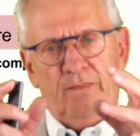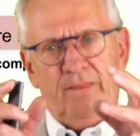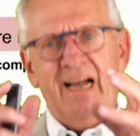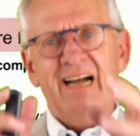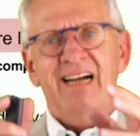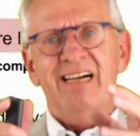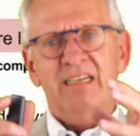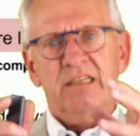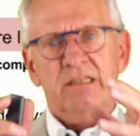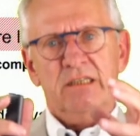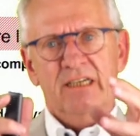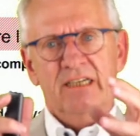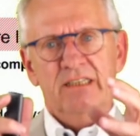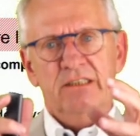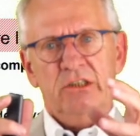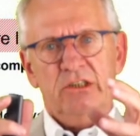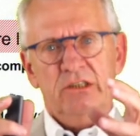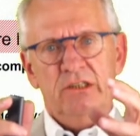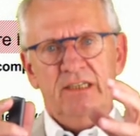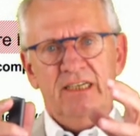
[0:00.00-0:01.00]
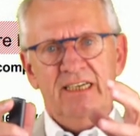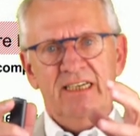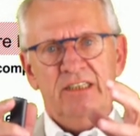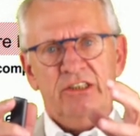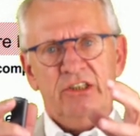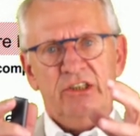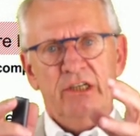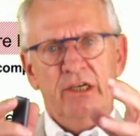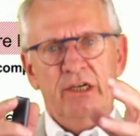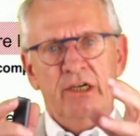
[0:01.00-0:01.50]
target
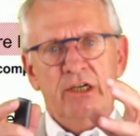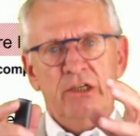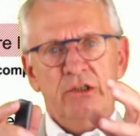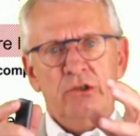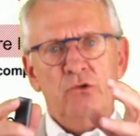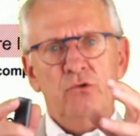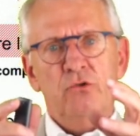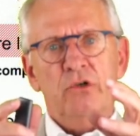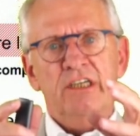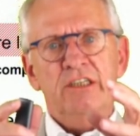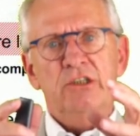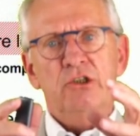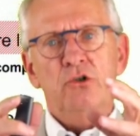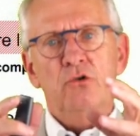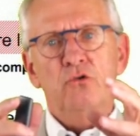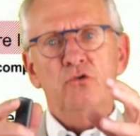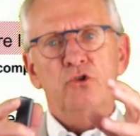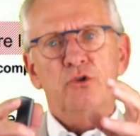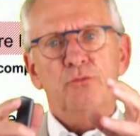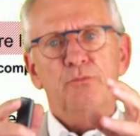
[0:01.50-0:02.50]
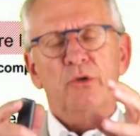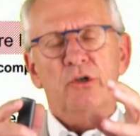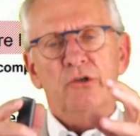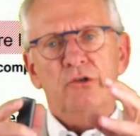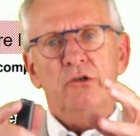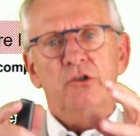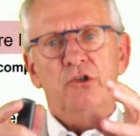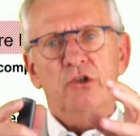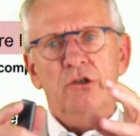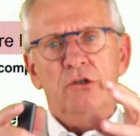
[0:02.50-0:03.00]
is to reduce
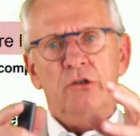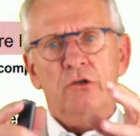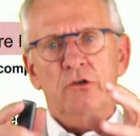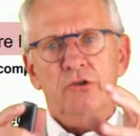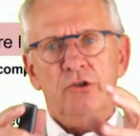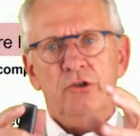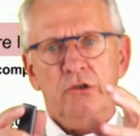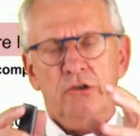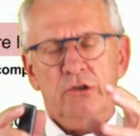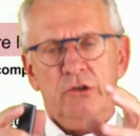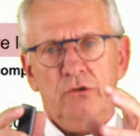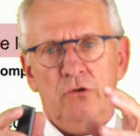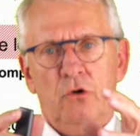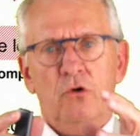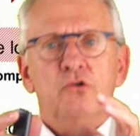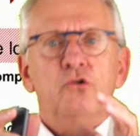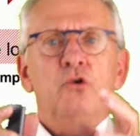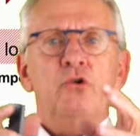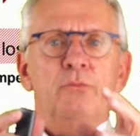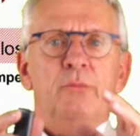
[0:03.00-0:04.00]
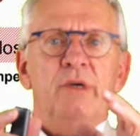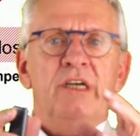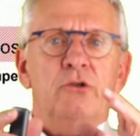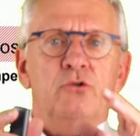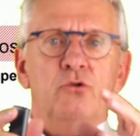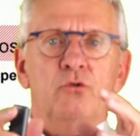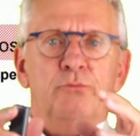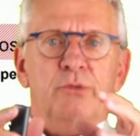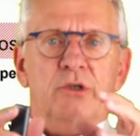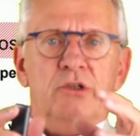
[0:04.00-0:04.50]
production costs, or could be
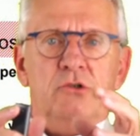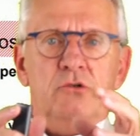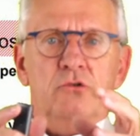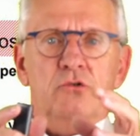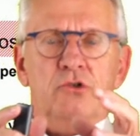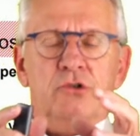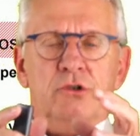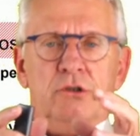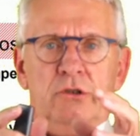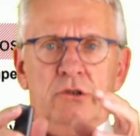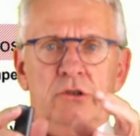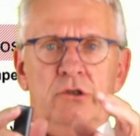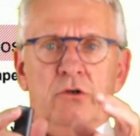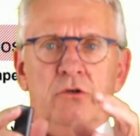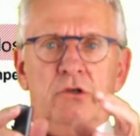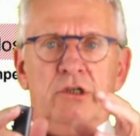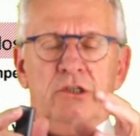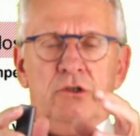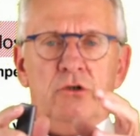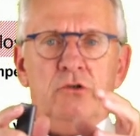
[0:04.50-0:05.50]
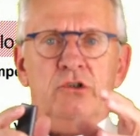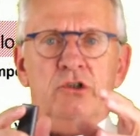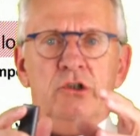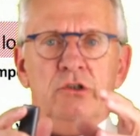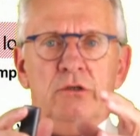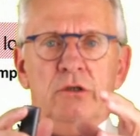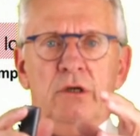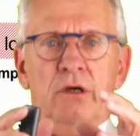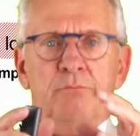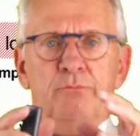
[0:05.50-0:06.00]
to produce your
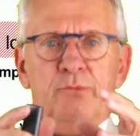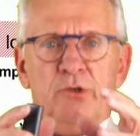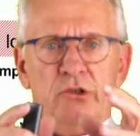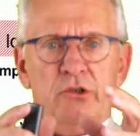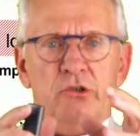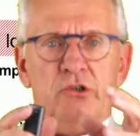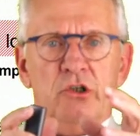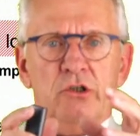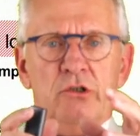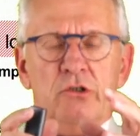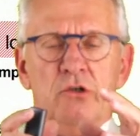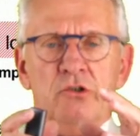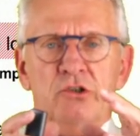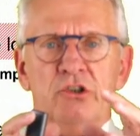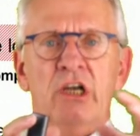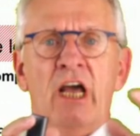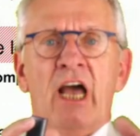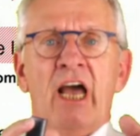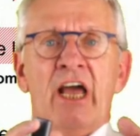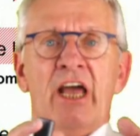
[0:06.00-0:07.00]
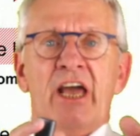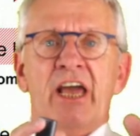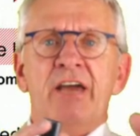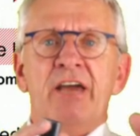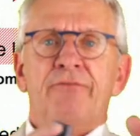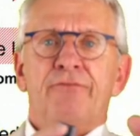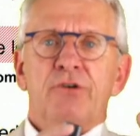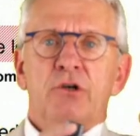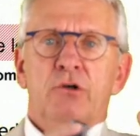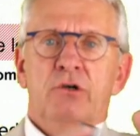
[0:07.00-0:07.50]
production cost
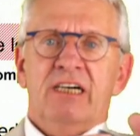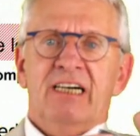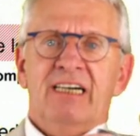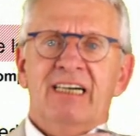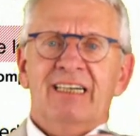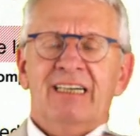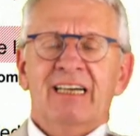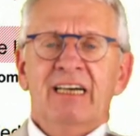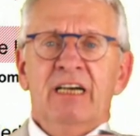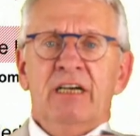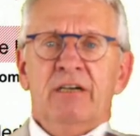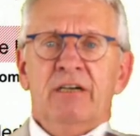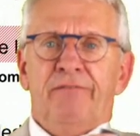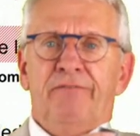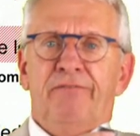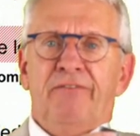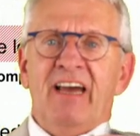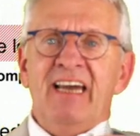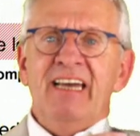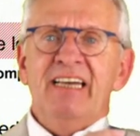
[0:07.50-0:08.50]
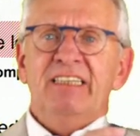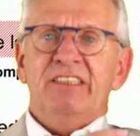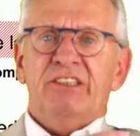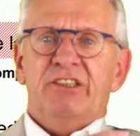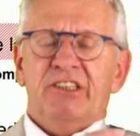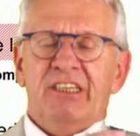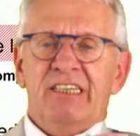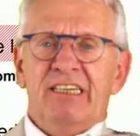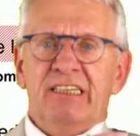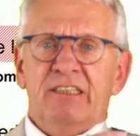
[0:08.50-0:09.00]
if you are
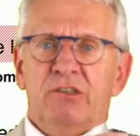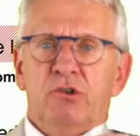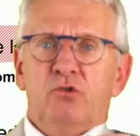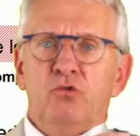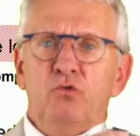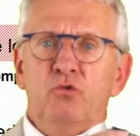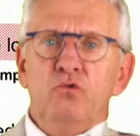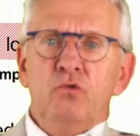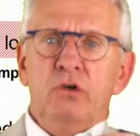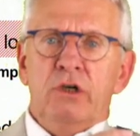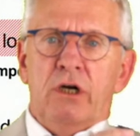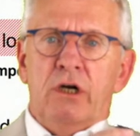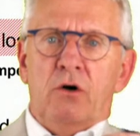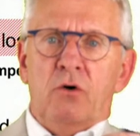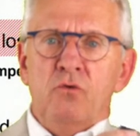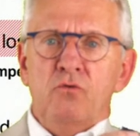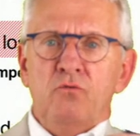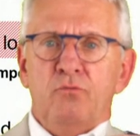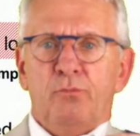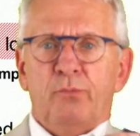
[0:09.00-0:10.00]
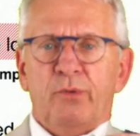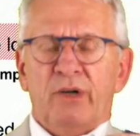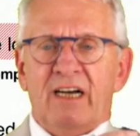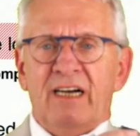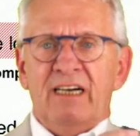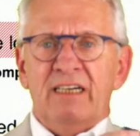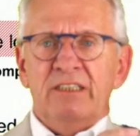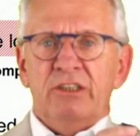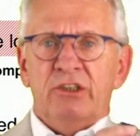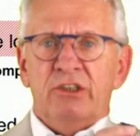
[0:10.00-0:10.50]
facing too low
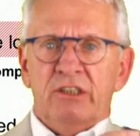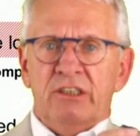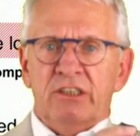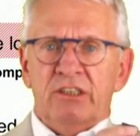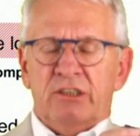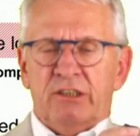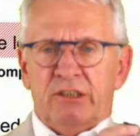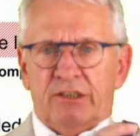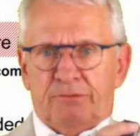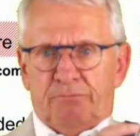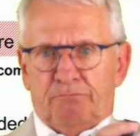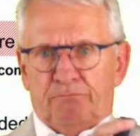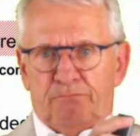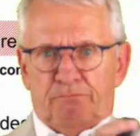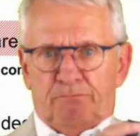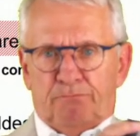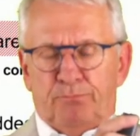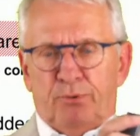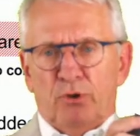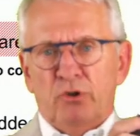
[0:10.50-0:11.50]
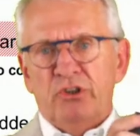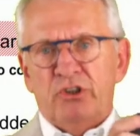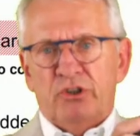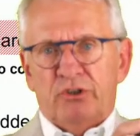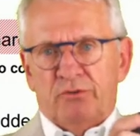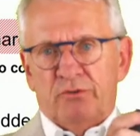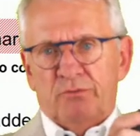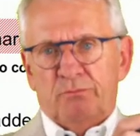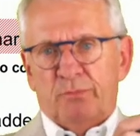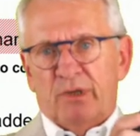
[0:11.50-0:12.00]
prices
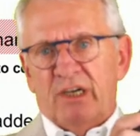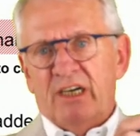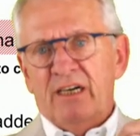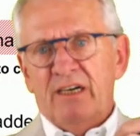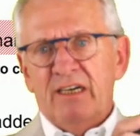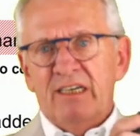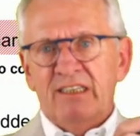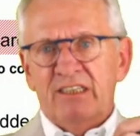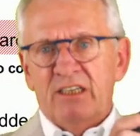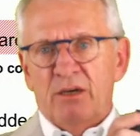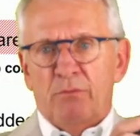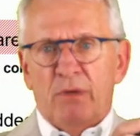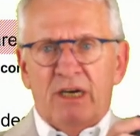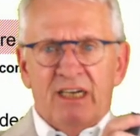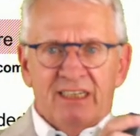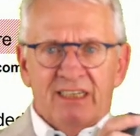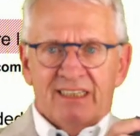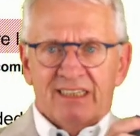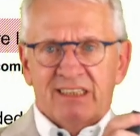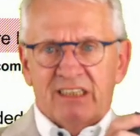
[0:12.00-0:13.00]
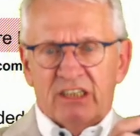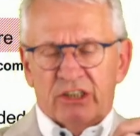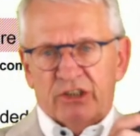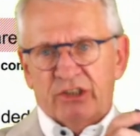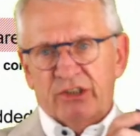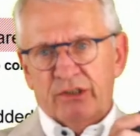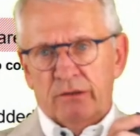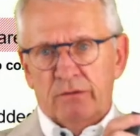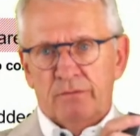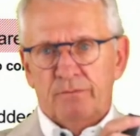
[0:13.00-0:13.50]
pushed by the
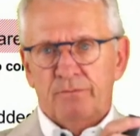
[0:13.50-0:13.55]
market.